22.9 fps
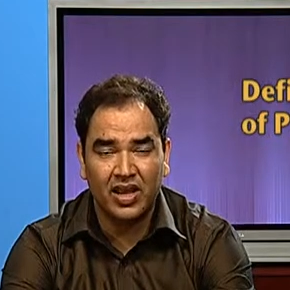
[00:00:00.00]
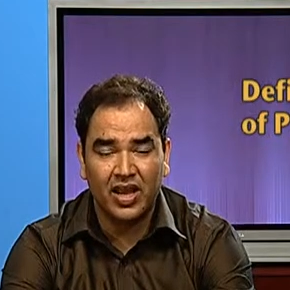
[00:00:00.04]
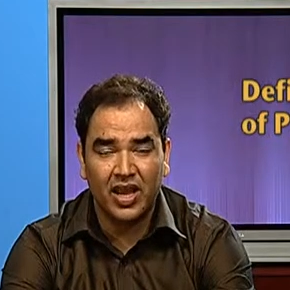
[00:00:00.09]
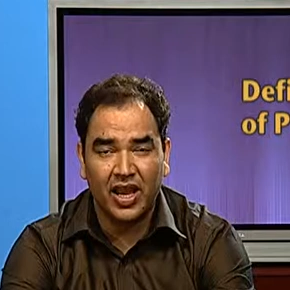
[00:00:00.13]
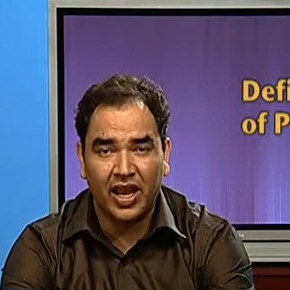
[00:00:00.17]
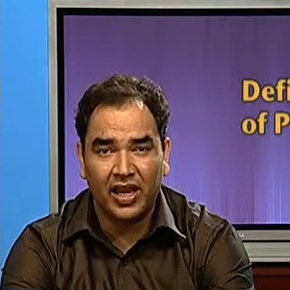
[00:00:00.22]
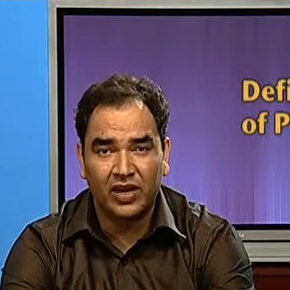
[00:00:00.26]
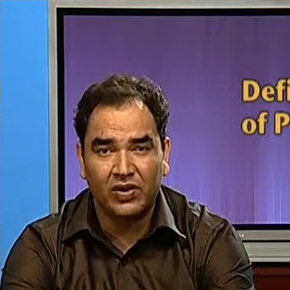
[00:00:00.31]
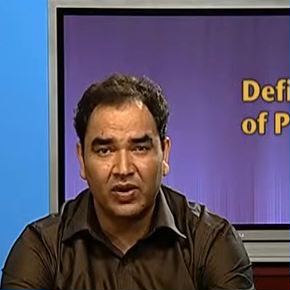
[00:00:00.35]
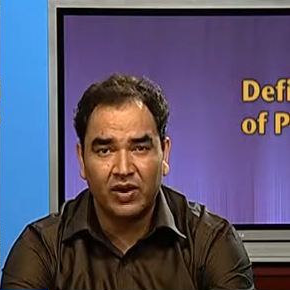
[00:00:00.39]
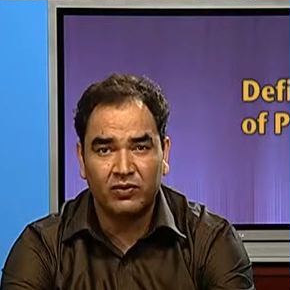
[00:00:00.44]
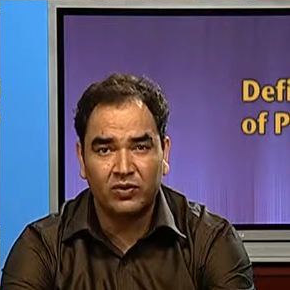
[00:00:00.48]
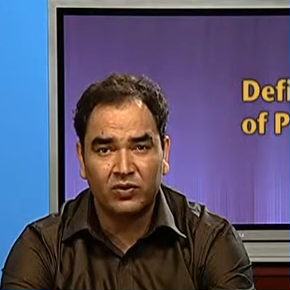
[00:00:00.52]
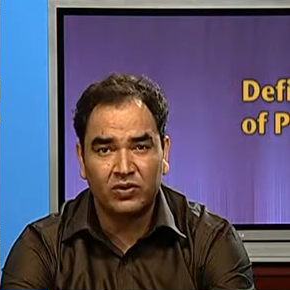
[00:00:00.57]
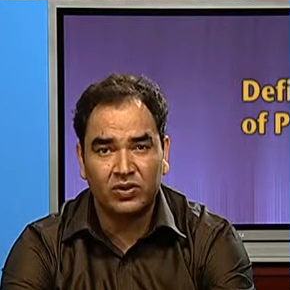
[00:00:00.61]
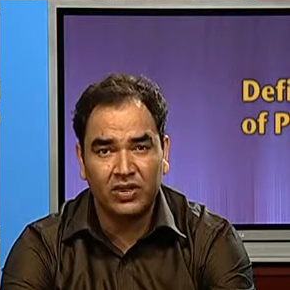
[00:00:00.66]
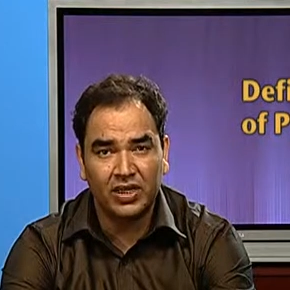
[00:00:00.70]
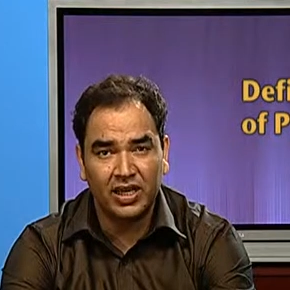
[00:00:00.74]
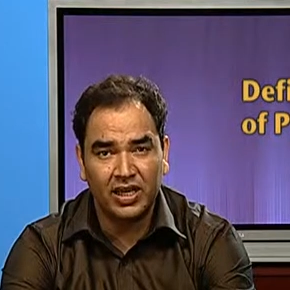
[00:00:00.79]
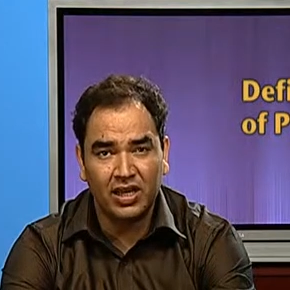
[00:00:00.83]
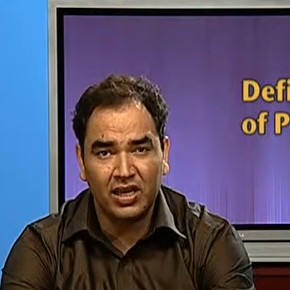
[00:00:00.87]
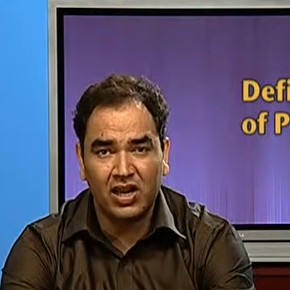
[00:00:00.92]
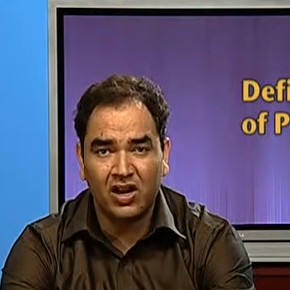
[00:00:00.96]
and you have to
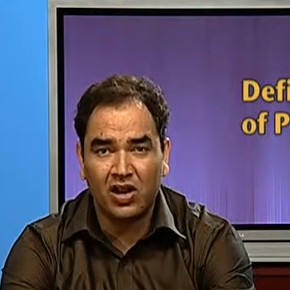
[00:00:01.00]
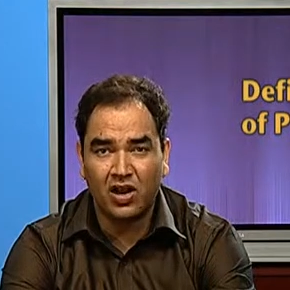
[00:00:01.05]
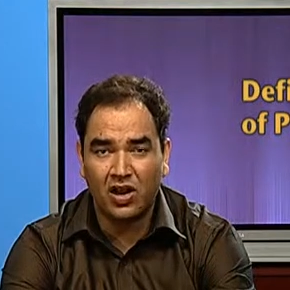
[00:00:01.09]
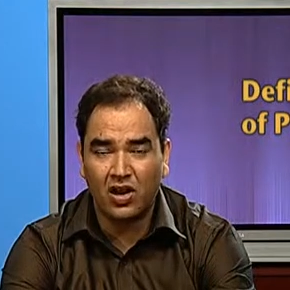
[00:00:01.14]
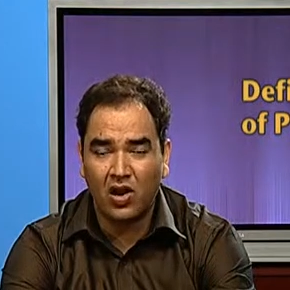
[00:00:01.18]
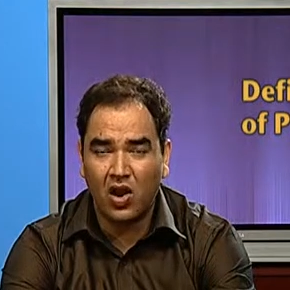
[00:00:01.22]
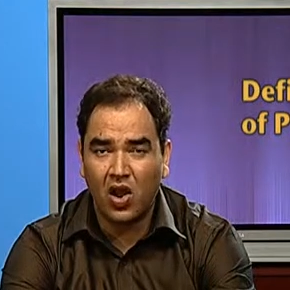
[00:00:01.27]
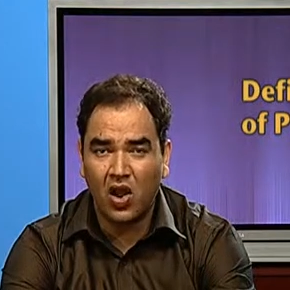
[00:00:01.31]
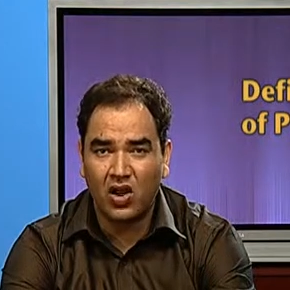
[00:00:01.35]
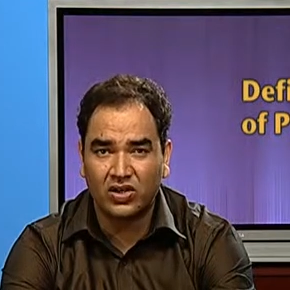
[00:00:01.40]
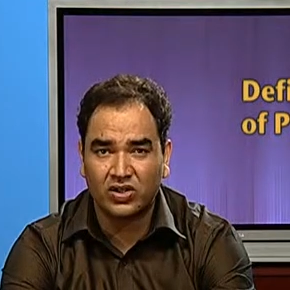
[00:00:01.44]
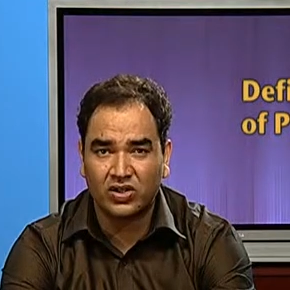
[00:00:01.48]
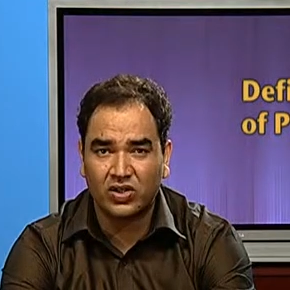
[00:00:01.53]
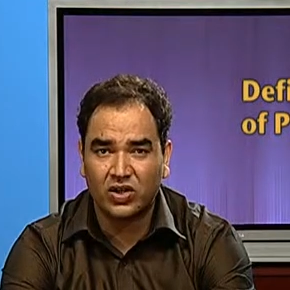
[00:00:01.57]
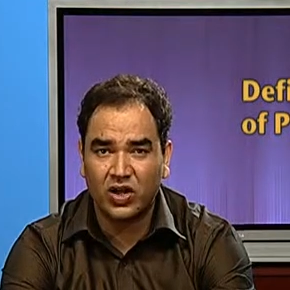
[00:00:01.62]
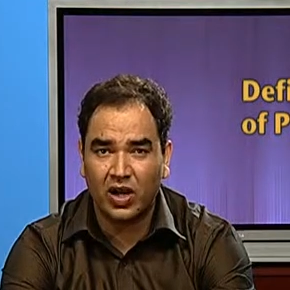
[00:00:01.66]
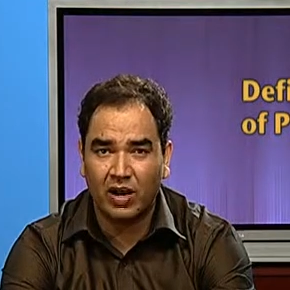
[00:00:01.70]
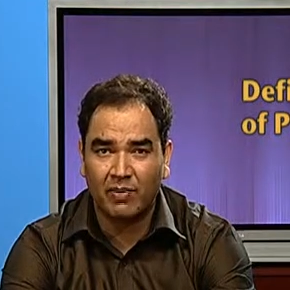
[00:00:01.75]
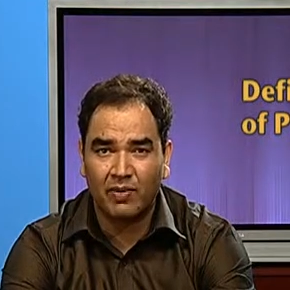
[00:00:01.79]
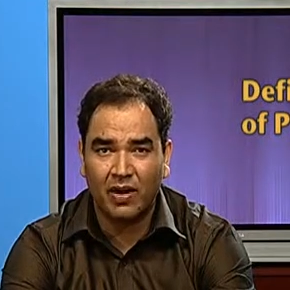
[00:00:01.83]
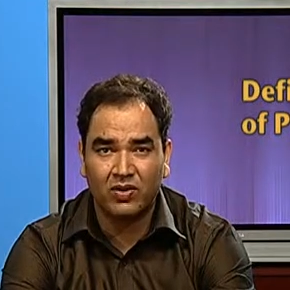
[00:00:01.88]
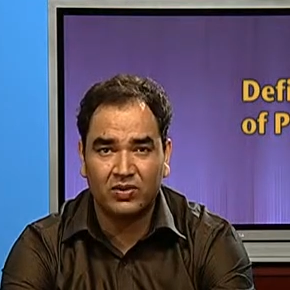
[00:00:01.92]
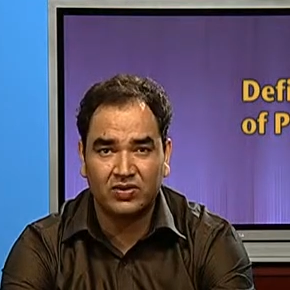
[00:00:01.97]
think a lot
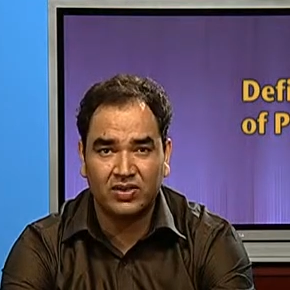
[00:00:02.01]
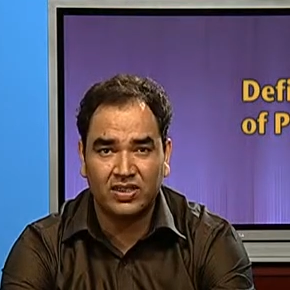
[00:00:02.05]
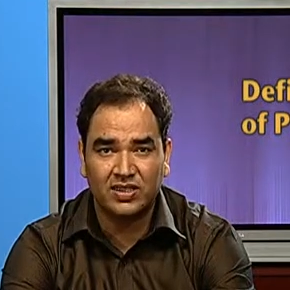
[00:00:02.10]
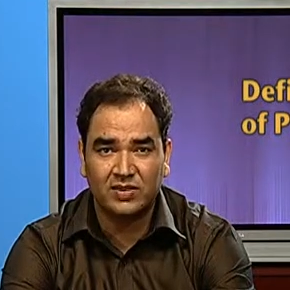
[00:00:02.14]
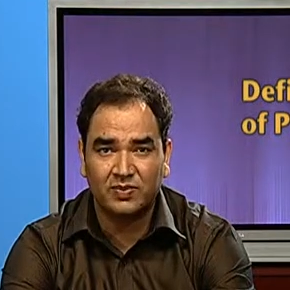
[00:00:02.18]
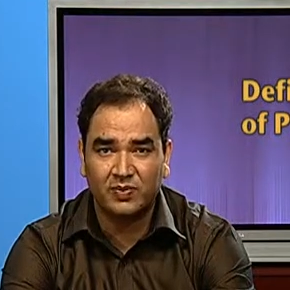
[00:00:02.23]
about this